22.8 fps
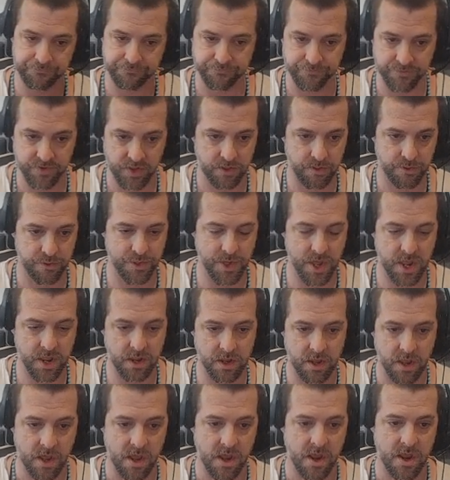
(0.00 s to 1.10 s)
thing
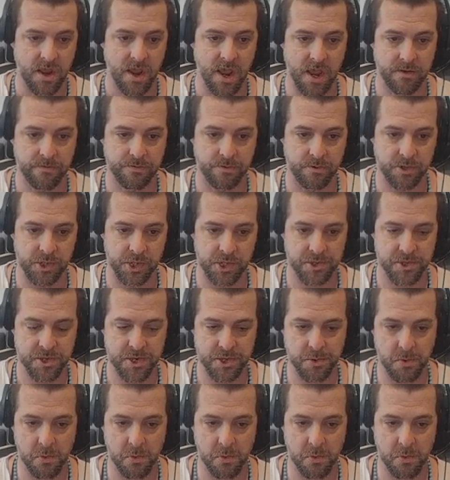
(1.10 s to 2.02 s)
and for just this